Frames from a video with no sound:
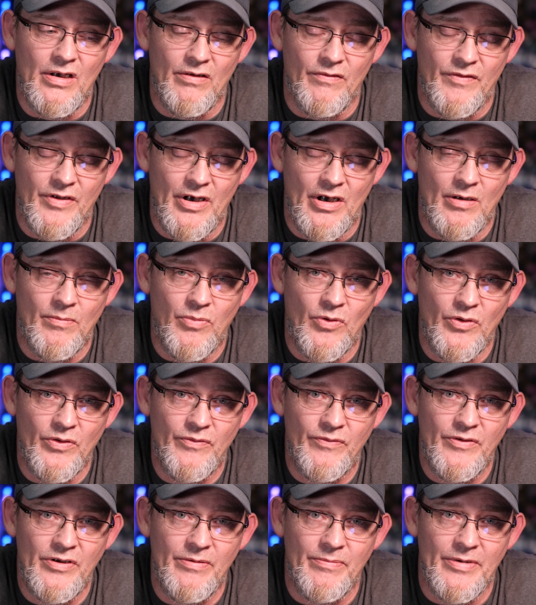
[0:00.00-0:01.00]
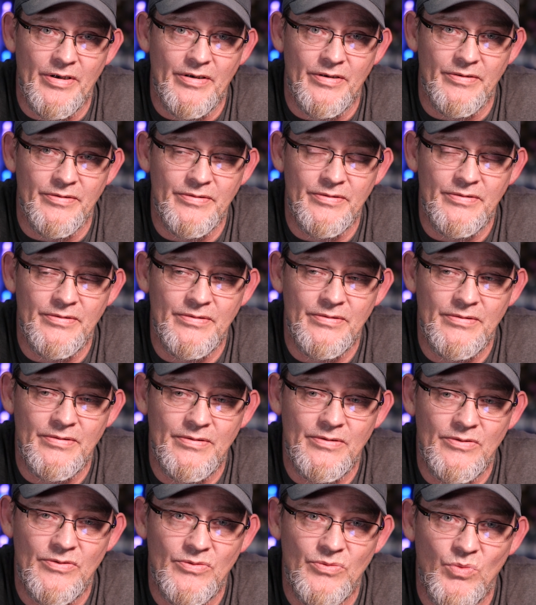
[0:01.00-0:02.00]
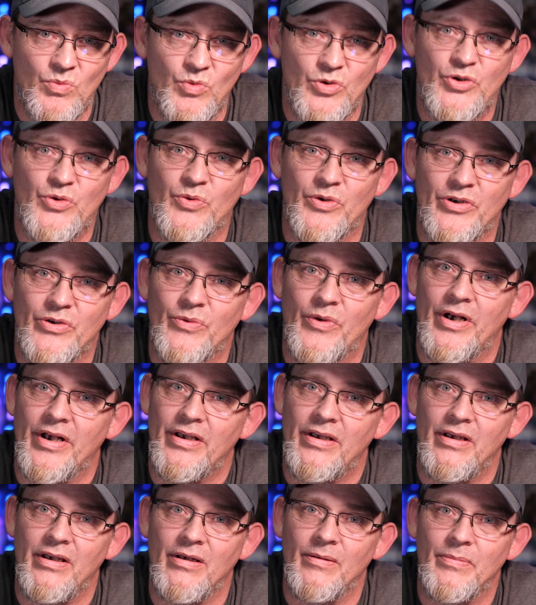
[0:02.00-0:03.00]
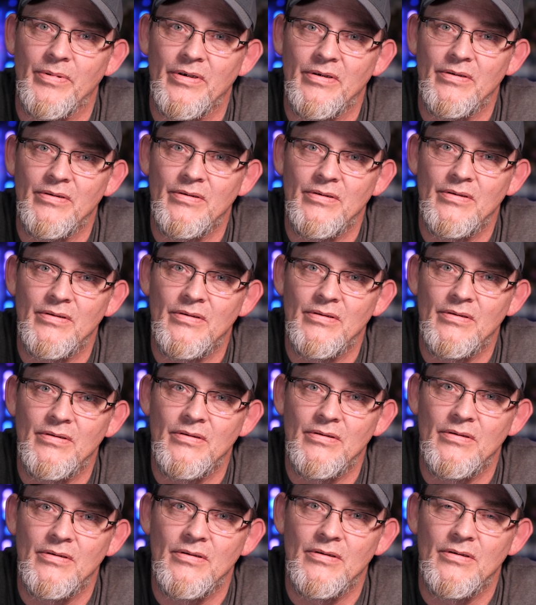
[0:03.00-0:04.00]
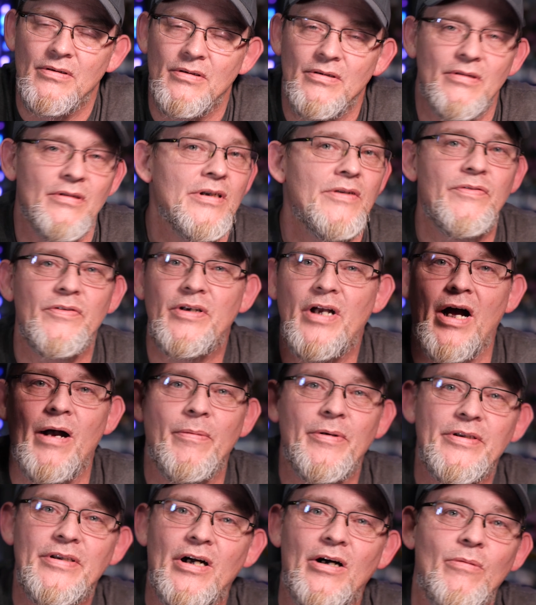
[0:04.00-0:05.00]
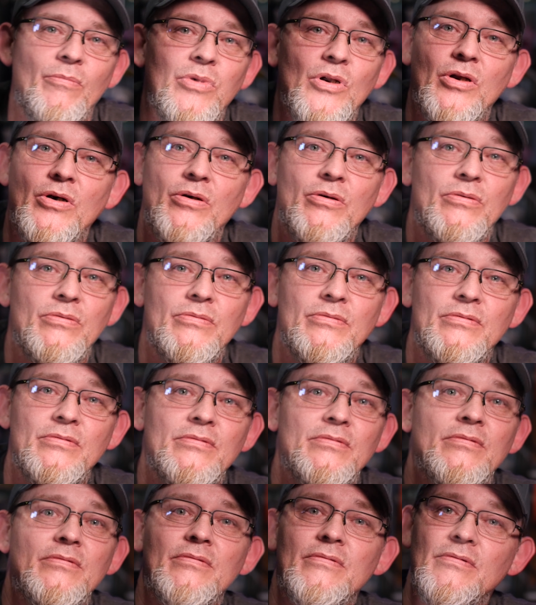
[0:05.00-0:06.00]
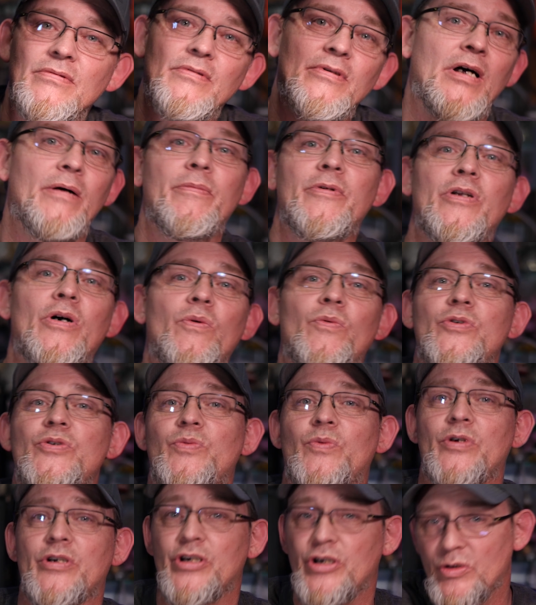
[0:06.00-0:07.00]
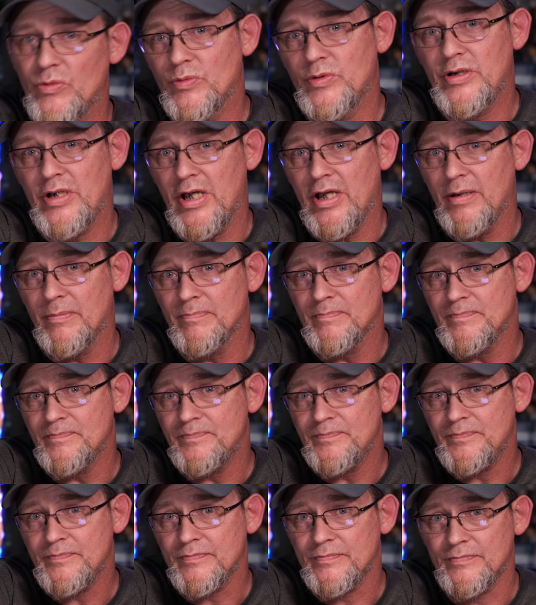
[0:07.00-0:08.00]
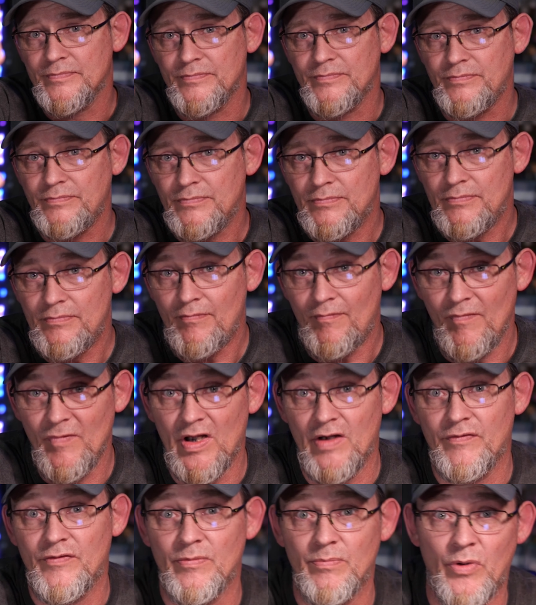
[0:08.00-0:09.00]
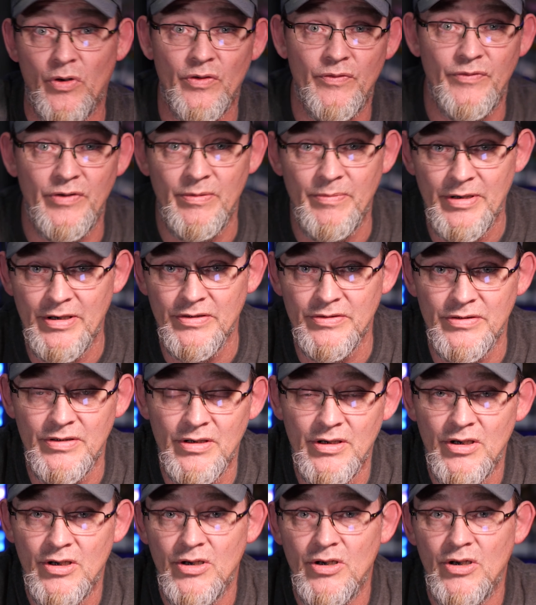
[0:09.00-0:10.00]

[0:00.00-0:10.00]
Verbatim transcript: If they are both females, which one do I keep? Leave a comment down below. Let me know which one you would keep. If they're both females,